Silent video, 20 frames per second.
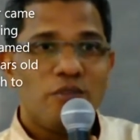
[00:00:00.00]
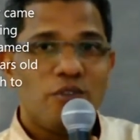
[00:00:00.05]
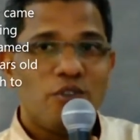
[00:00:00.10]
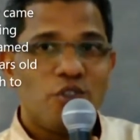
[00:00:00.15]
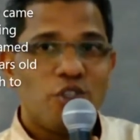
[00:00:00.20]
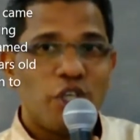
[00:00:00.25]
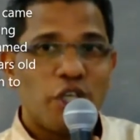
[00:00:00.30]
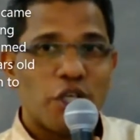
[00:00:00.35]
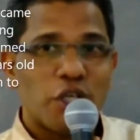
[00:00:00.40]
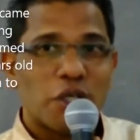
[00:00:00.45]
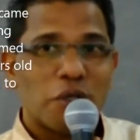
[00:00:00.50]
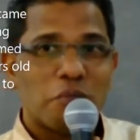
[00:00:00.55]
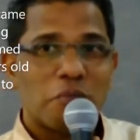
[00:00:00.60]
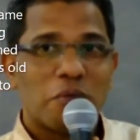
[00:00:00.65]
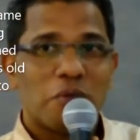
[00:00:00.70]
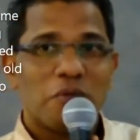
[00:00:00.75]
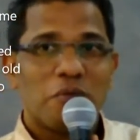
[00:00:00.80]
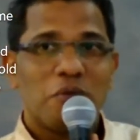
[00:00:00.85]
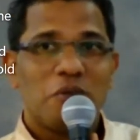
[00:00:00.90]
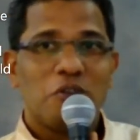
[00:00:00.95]
Jacob.
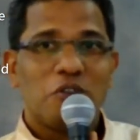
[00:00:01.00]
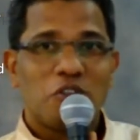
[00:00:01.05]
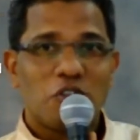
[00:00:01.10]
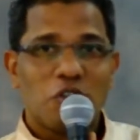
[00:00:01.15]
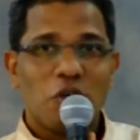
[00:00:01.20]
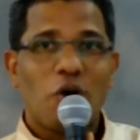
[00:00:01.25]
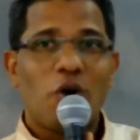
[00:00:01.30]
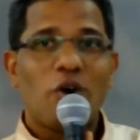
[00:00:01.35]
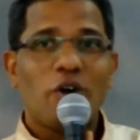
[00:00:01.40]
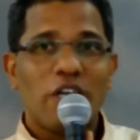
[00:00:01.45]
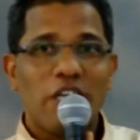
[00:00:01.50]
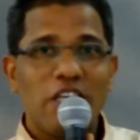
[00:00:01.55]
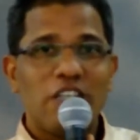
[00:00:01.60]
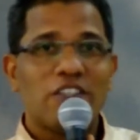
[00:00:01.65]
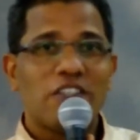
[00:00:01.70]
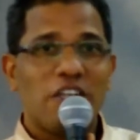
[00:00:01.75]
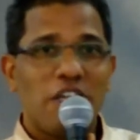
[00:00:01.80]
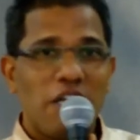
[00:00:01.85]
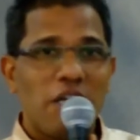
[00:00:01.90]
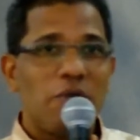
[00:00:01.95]
So his
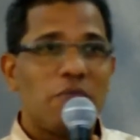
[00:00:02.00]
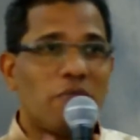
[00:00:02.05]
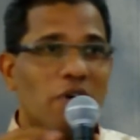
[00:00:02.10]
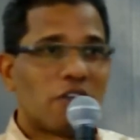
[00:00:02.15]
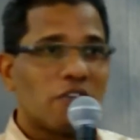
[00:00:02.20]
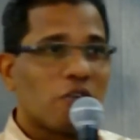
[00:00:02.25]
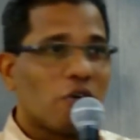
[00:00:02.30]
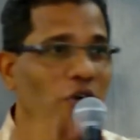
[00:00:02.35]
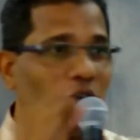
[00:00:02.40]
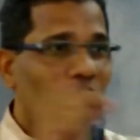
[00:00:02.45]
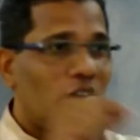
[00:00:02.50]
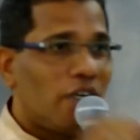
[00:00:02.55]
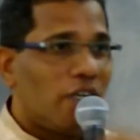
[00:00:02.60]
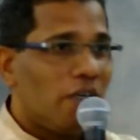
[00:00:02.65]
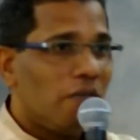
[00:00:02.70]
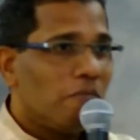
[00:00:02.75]
name was called